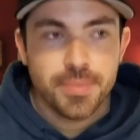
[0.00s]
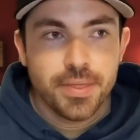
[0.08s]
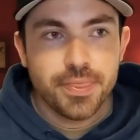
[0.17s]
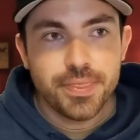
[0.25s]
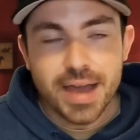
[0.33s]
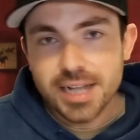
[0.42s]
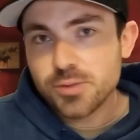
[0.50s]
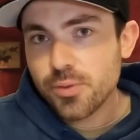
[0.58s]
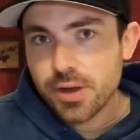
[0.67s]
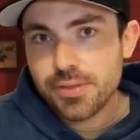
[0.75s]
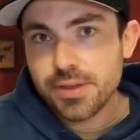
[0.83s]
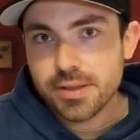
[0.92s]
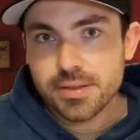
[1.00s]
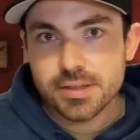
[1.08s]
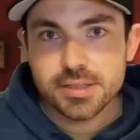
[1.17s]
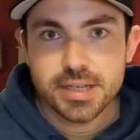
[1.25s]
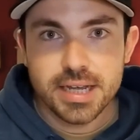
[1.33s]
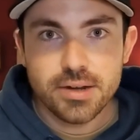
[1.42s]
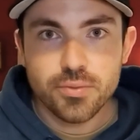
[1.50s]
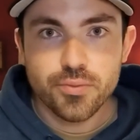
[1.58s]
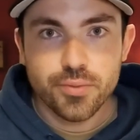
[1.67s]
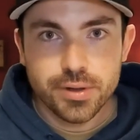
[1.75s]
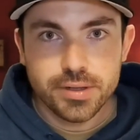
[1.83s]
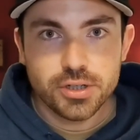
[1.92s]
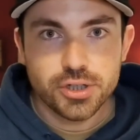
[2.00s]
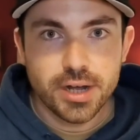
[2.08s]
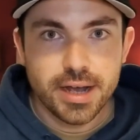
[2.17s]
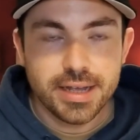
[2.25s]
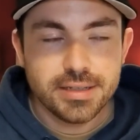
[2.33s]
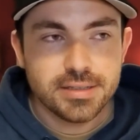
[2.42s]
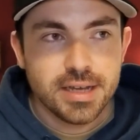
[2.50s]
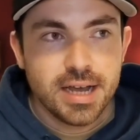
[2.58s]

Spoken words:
That's where I think this skate really shines.